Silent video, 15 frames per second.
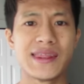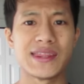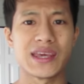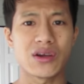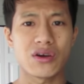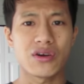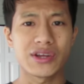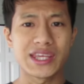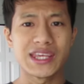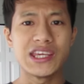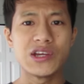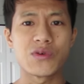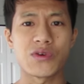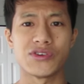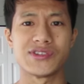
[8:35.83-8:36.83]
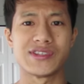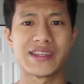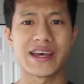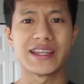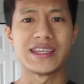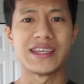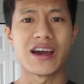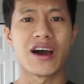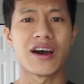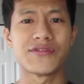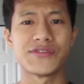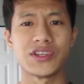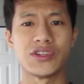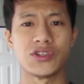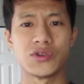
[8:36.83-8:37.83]
there are keywords that he
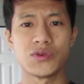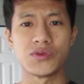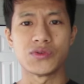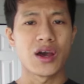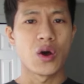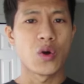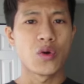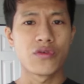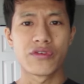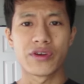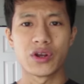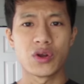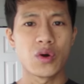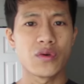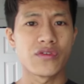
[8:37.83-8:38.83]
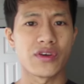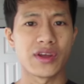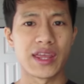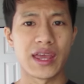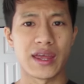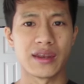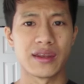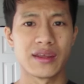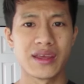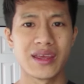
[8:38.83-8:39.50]
often used over and over again.